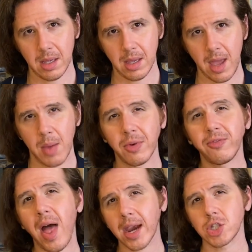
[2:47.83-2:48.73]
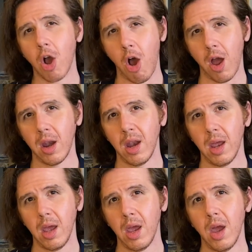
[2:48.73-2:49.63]
and reflect on
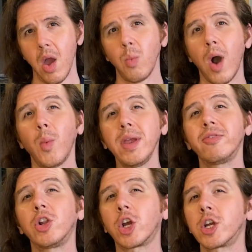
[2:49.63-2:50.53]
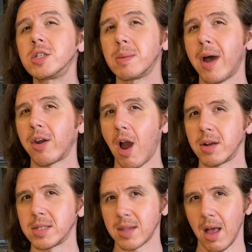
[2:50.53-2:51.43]
what we've learned about
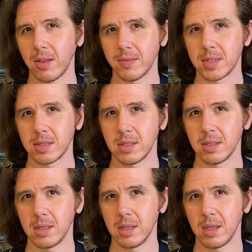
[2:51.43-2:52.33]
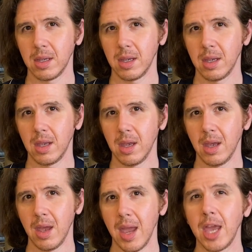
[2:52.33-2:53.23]
ourselves
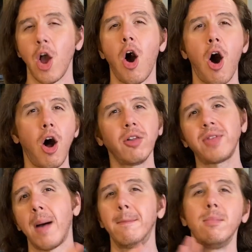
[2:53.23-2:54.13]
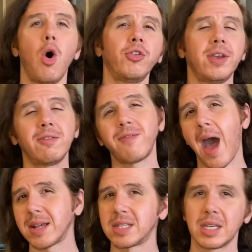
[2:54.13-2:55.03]
in all of that
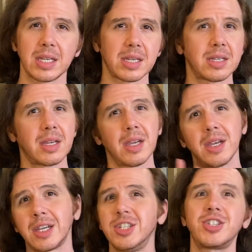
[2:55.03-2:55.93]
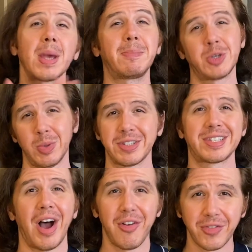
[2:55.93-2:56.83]
multifaceted conceptual
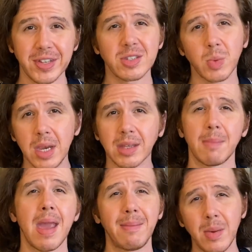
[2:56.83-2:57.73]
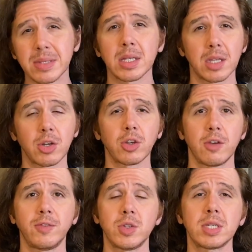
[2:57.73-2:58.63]
stuff this week that maybe was a little
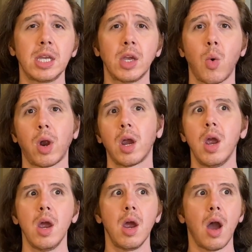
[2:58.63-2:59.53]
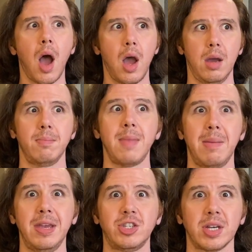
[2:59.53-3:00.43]
confusing or uh,
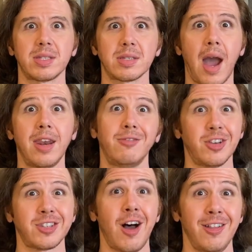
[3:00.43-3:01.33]
maybe just kind of just a